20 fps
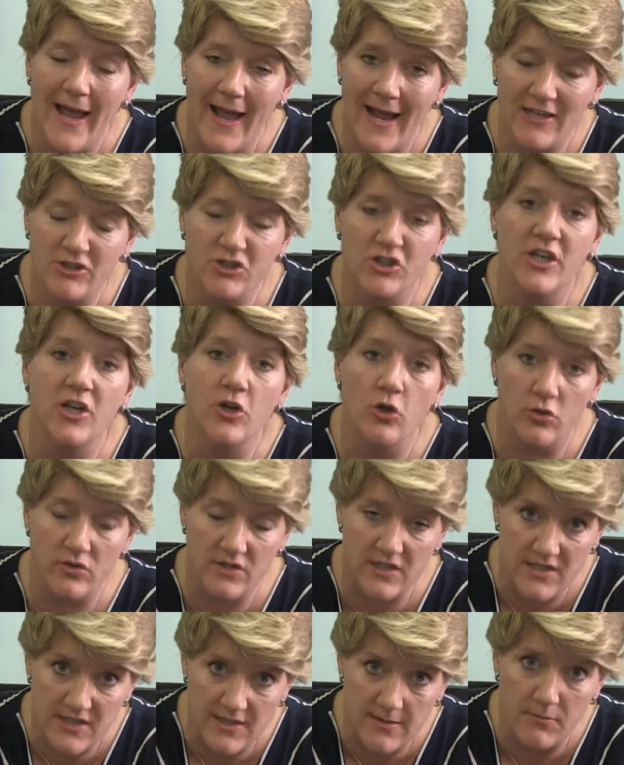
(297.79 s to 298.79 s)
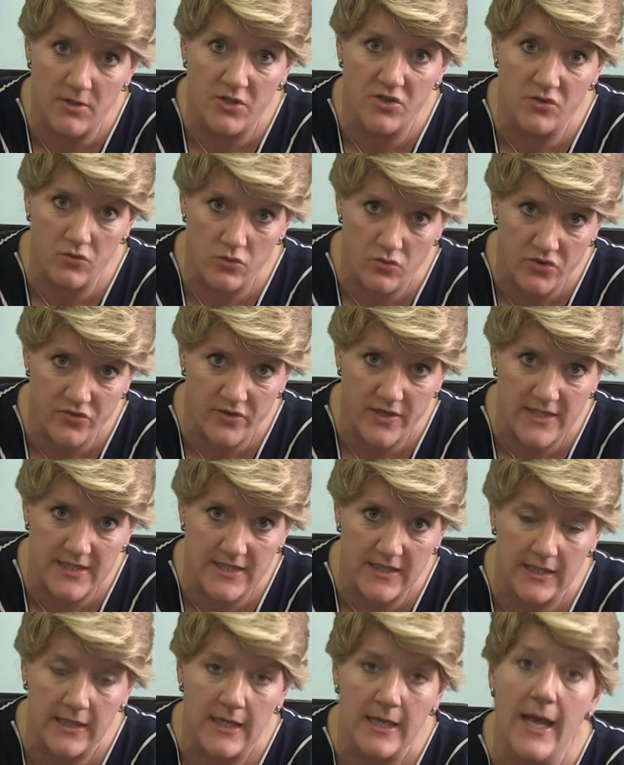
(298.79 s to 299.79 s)
actually not dissimilar to horse
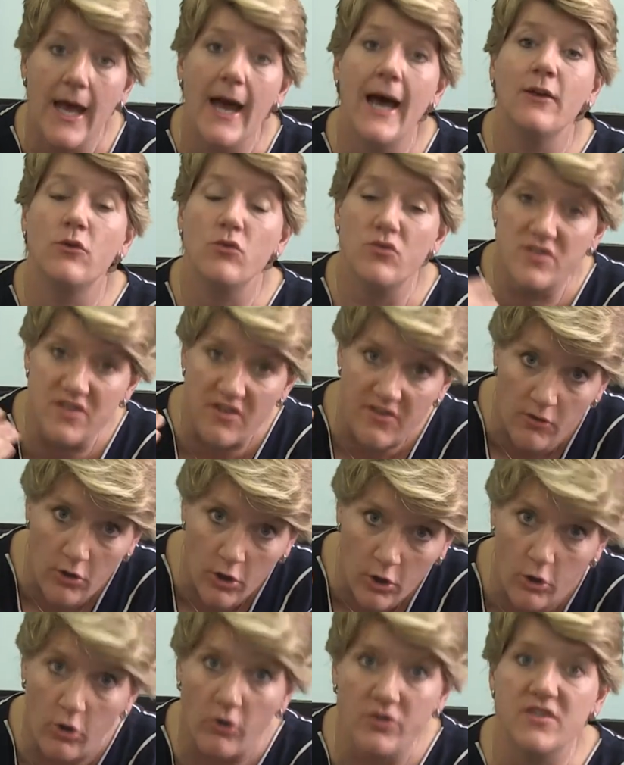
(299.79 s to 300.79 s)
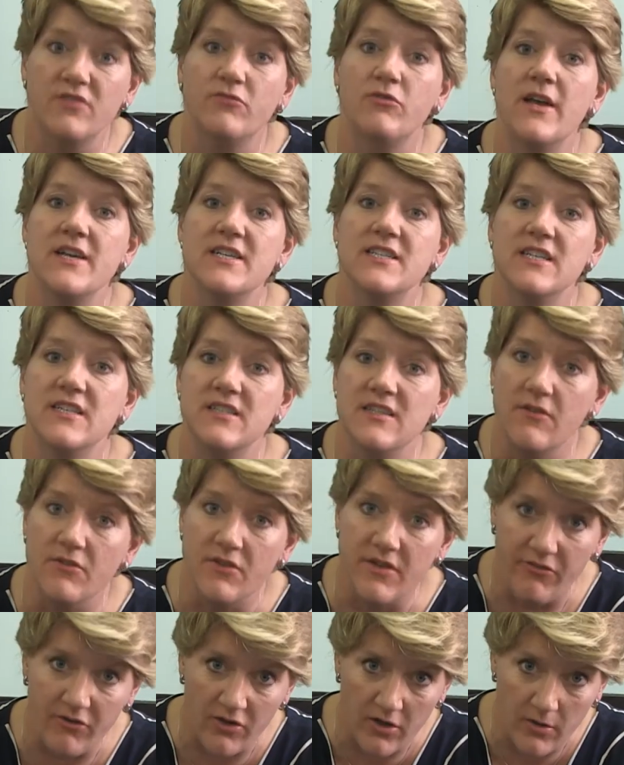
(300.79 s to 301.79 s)
racing. And also there are a lot of races and there are different